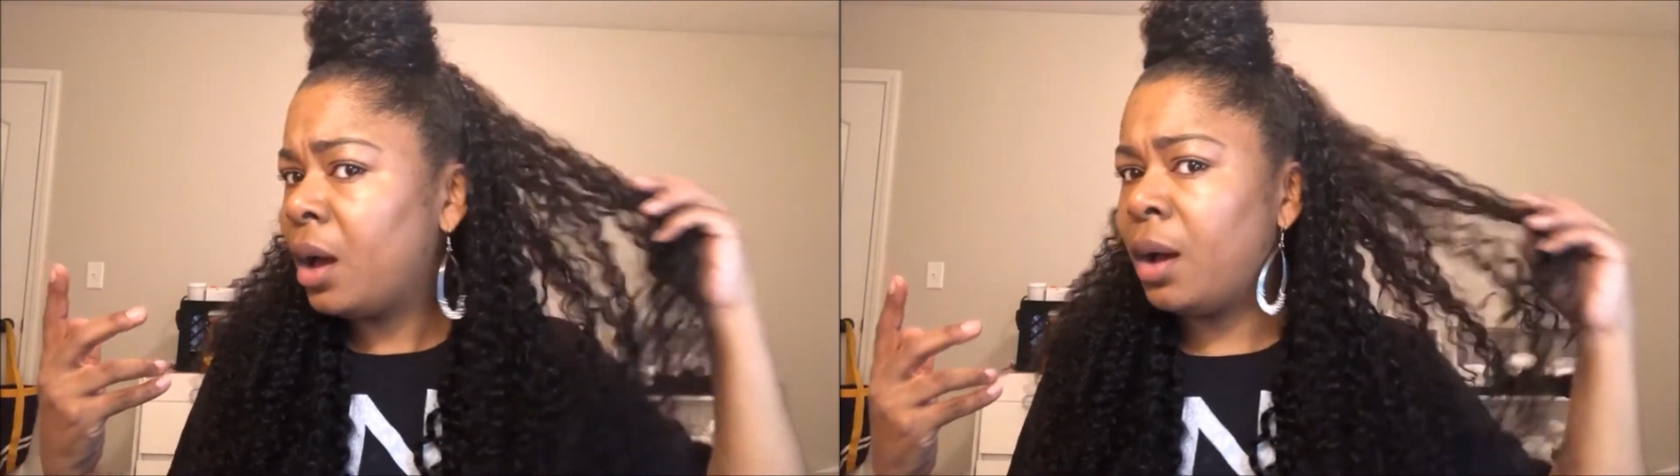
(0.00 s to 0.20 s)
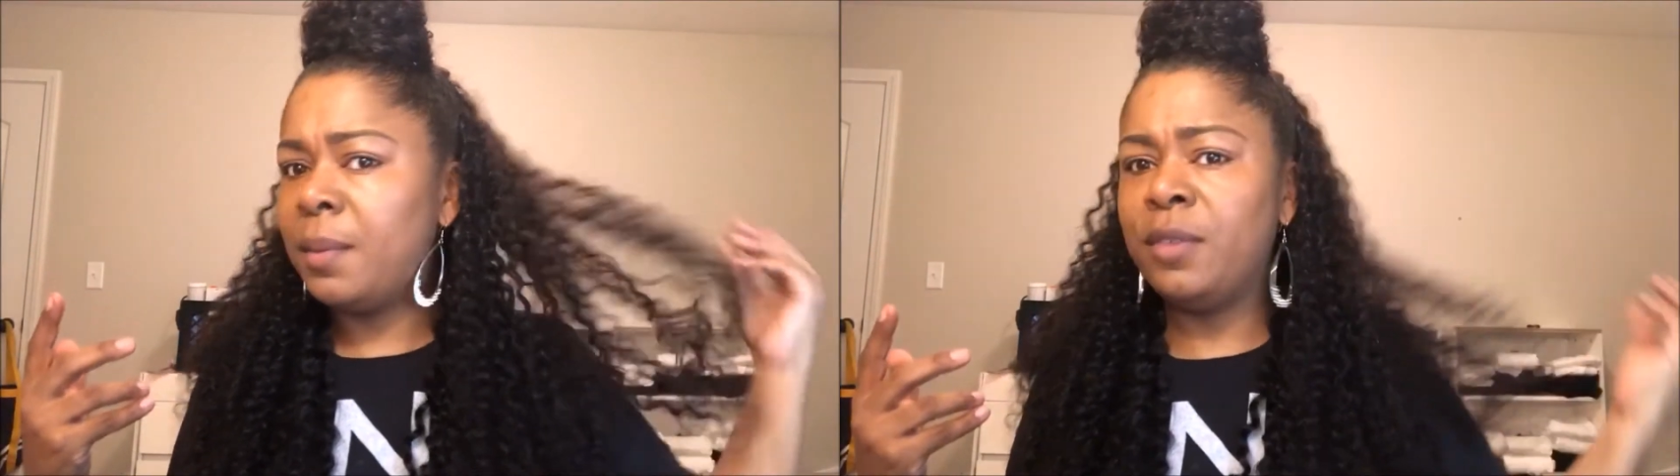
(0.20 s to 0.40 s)

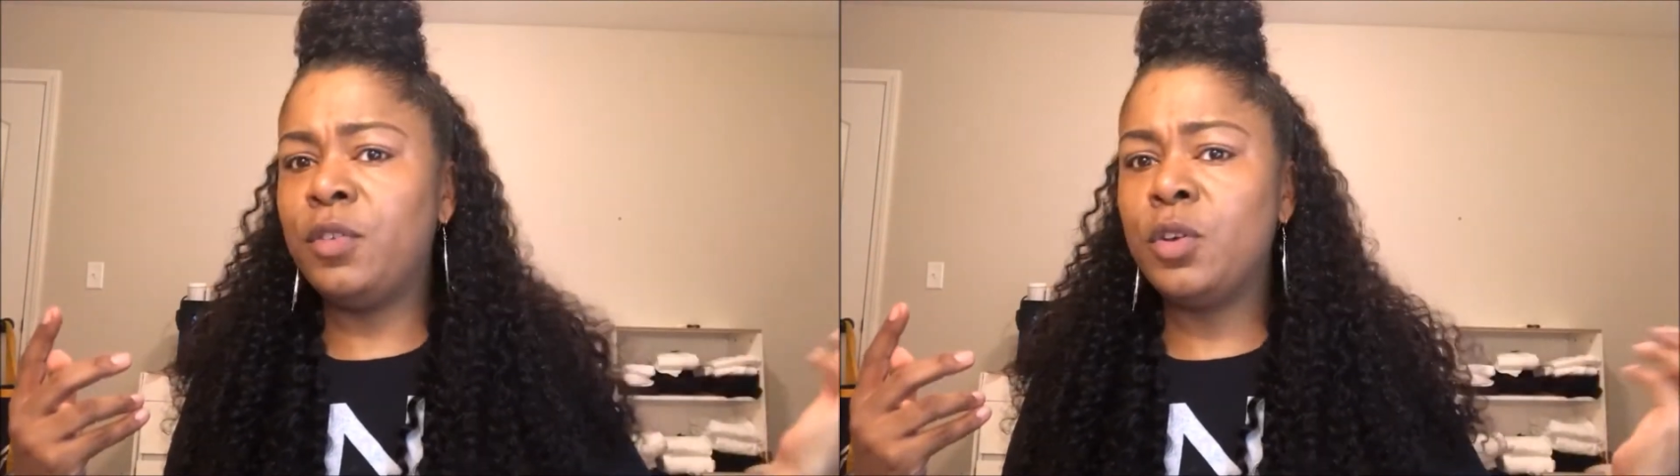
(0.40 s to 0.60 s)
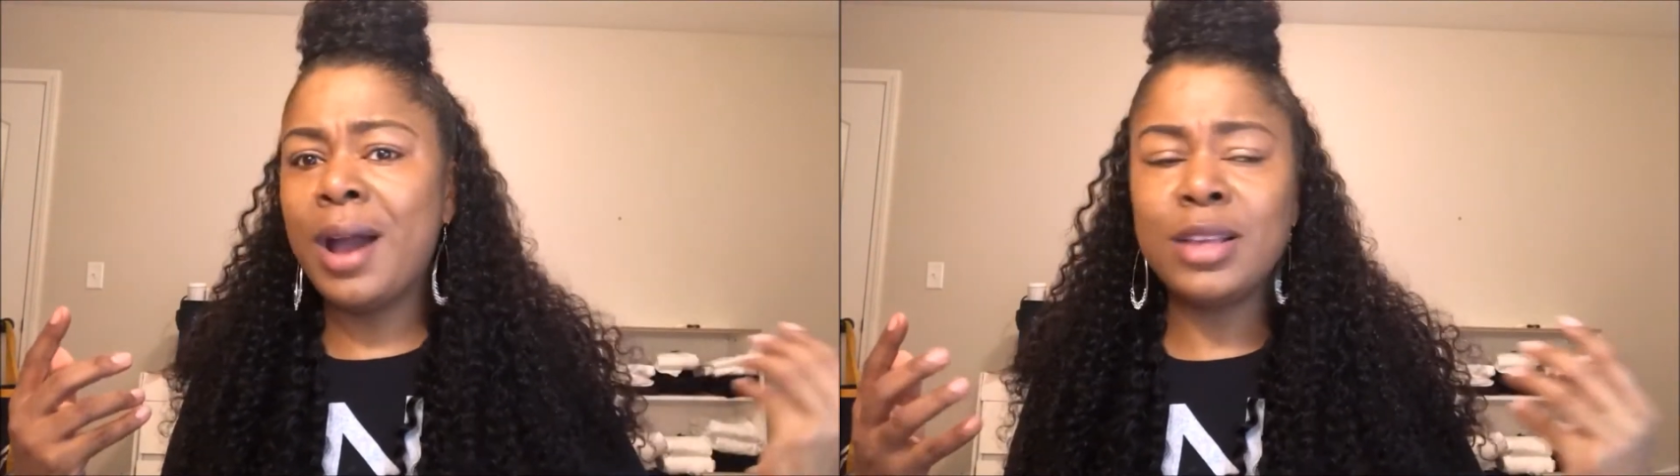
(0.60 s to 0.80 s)
If
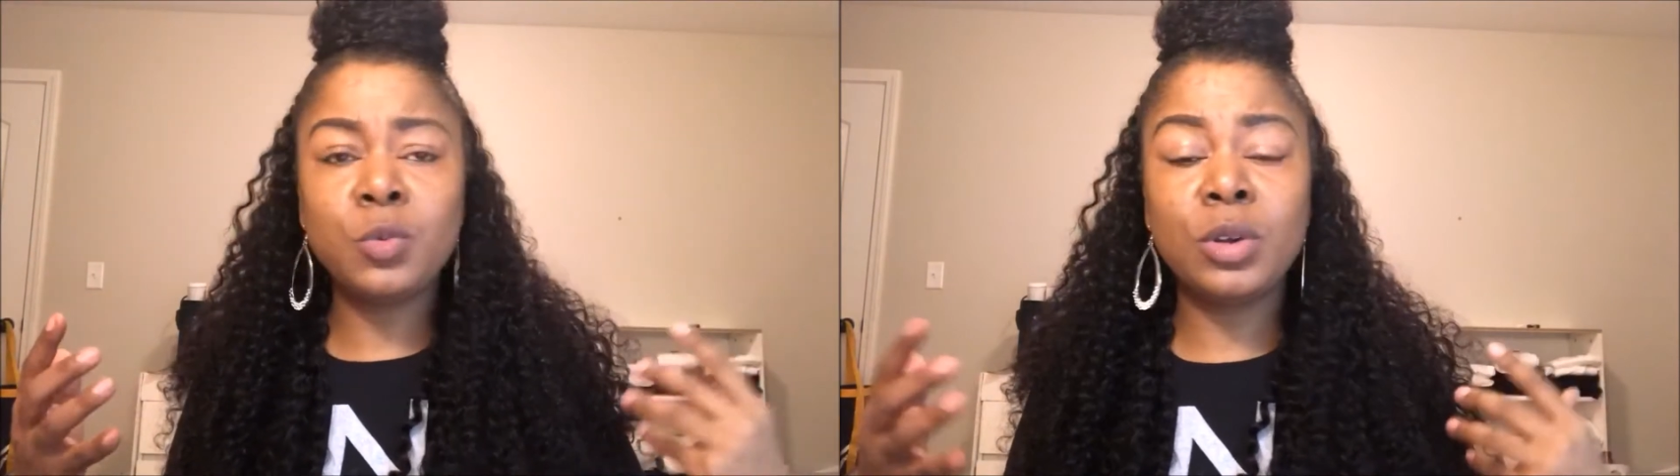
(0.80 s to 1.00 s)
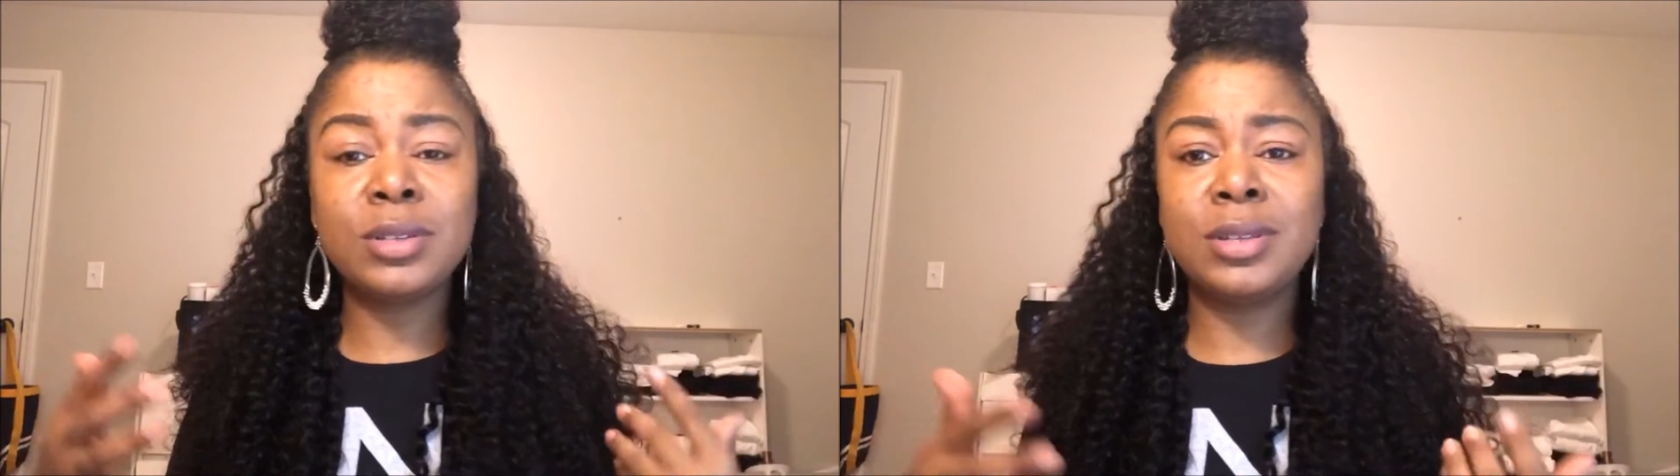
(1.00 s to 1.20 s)
you guys
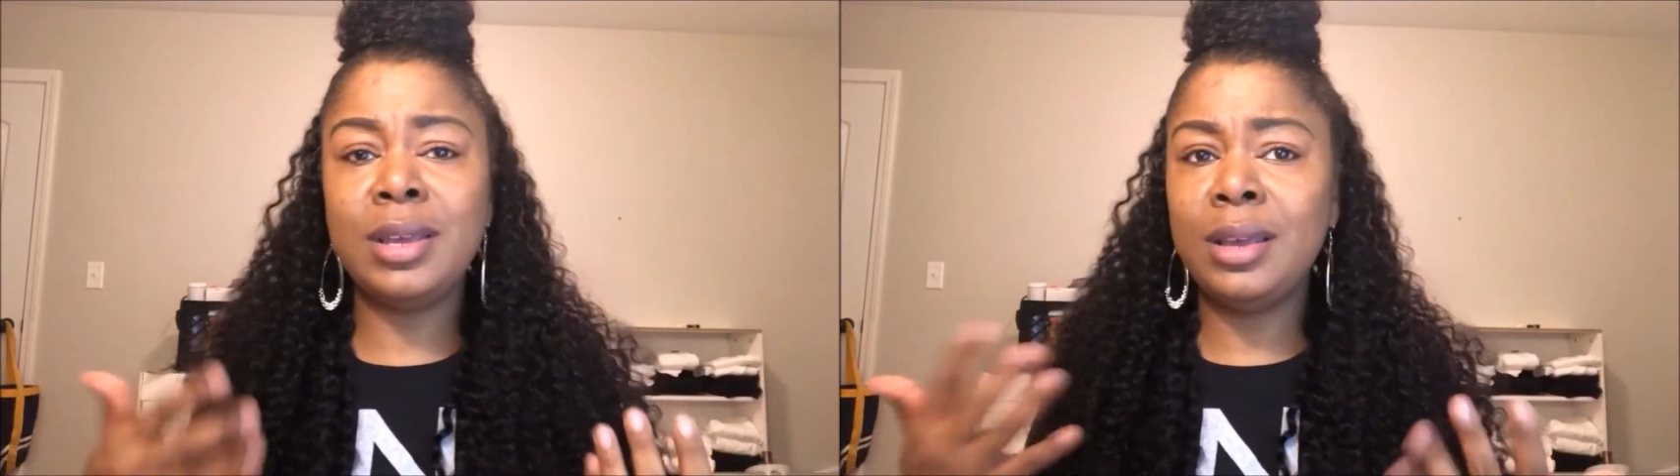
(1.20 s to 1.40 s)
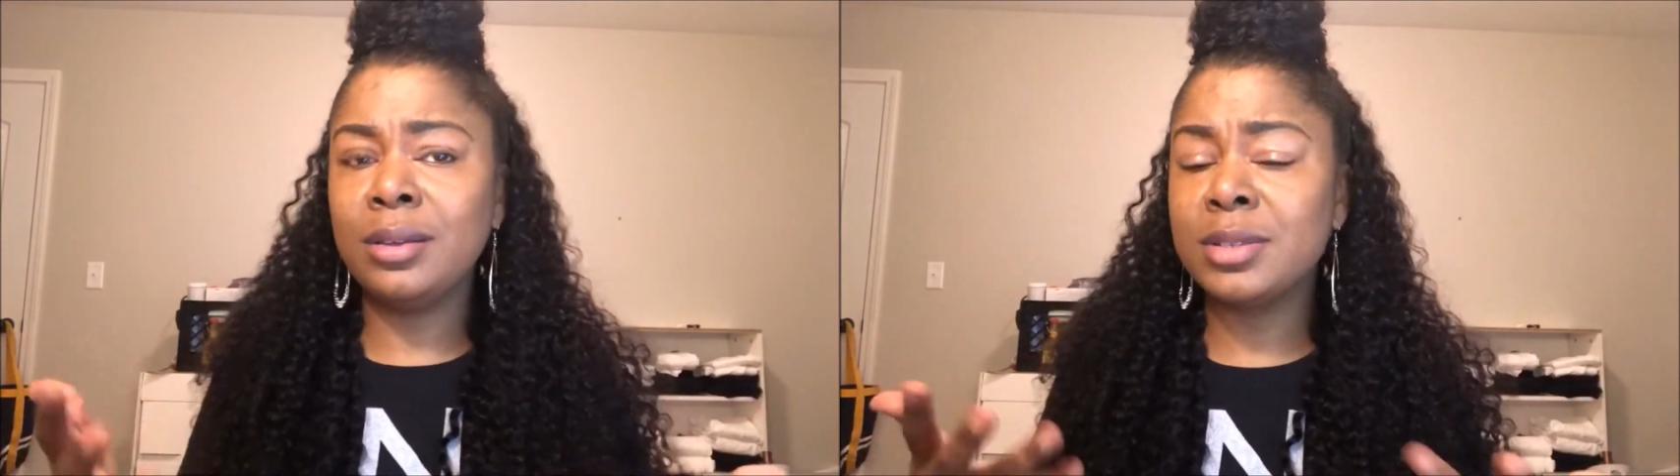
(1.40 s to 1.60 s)
want to see